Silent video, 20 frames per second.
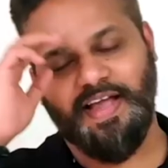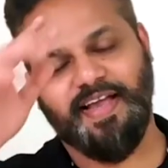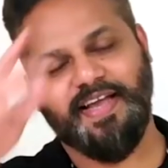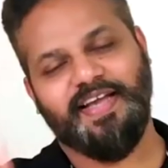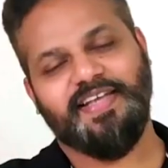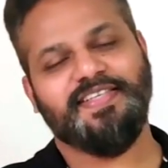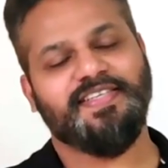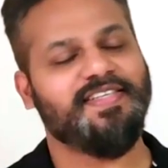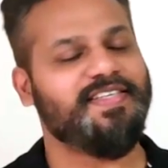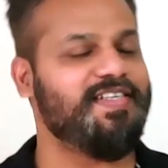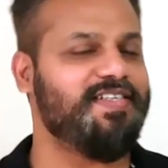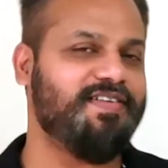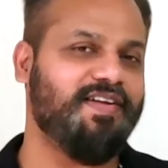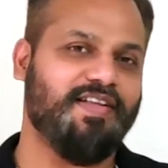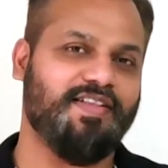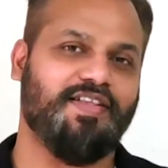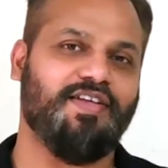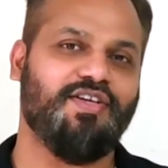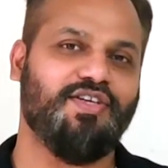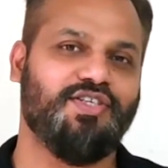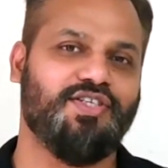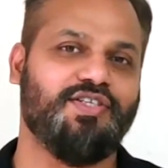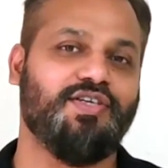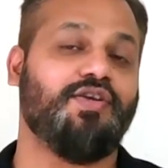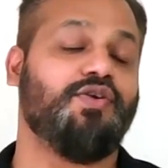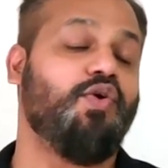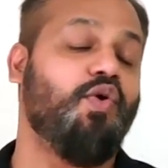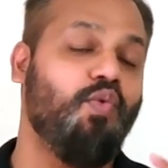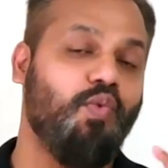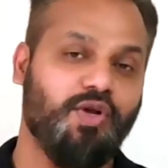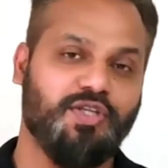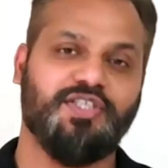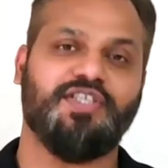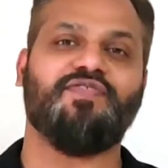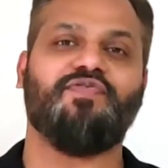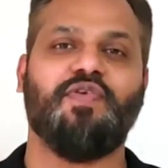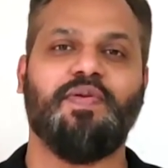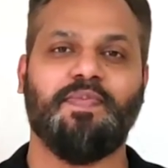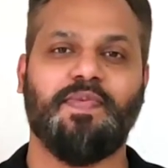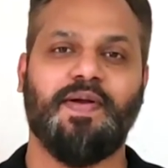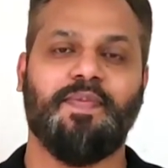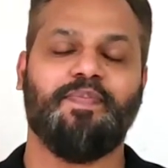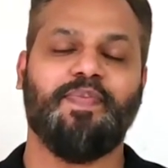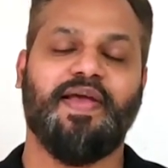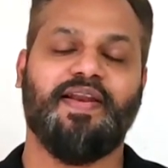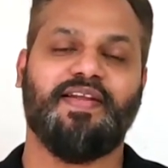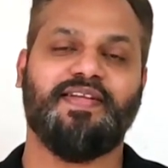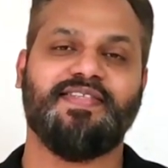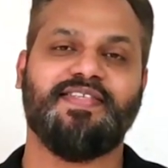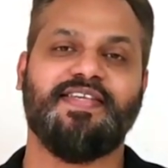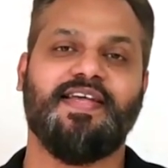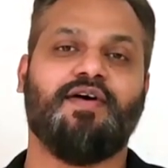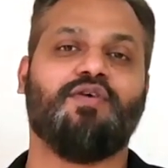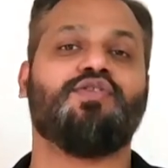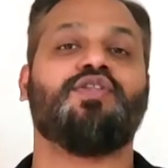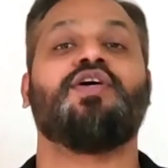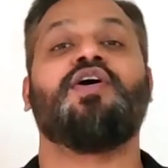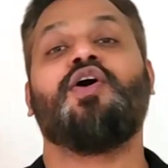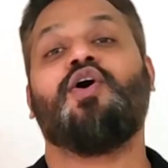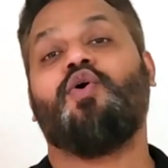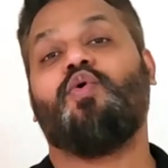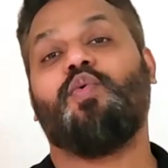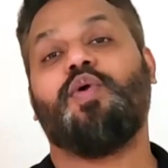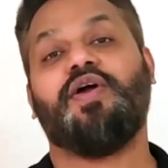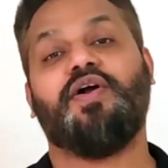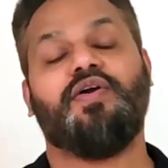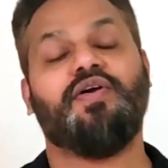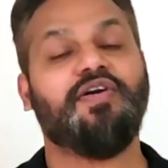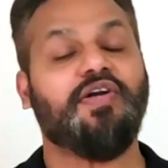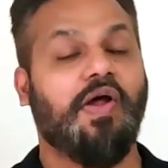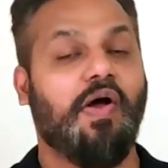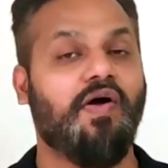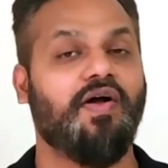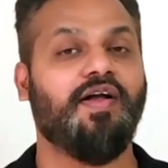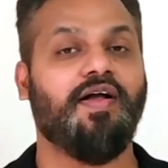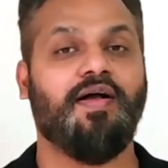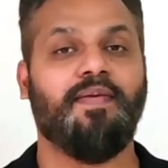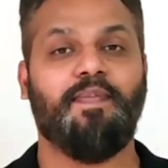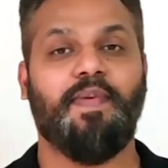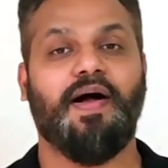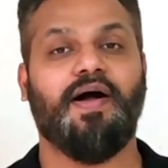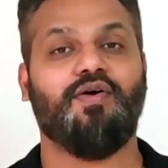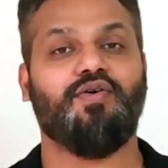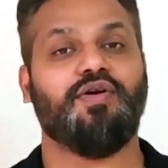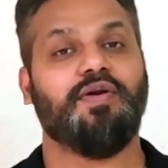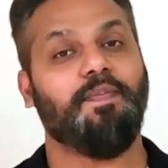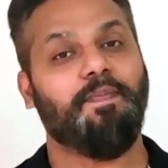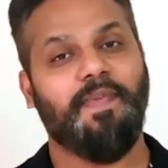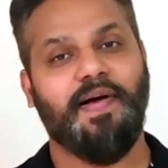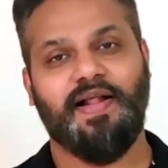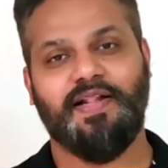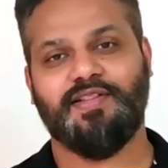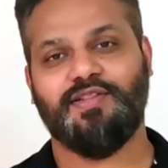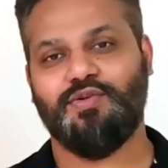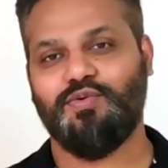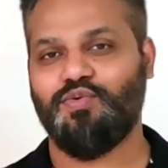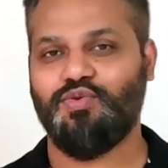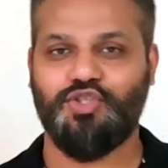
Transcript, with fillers: Hi guys, this is Ratish. You're watching Film Companion South. We're going to talk about Palthu